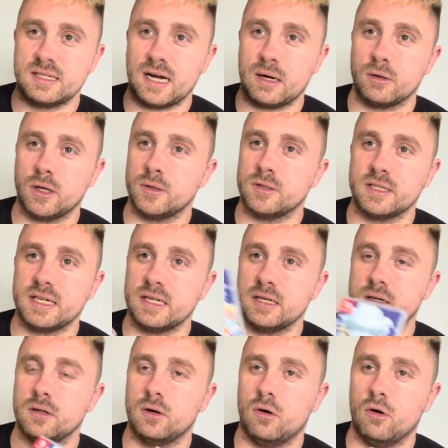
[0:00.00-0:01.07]
downloaded it
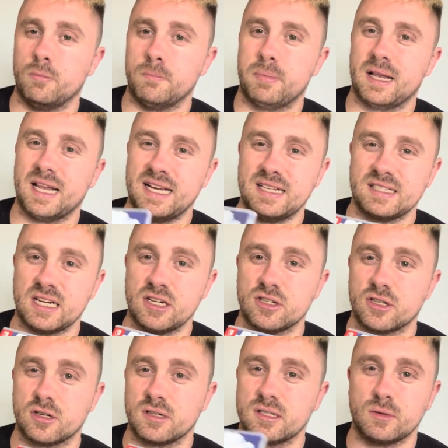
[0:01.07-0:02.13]
on
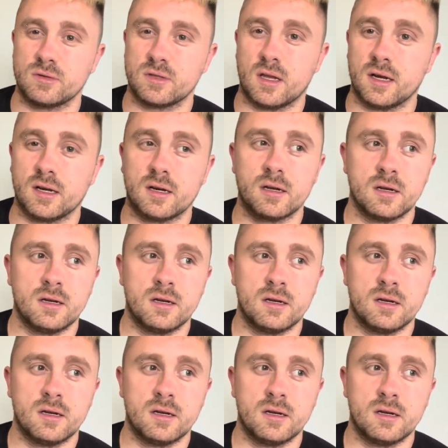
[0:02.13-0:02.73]
PlayStation, because it was like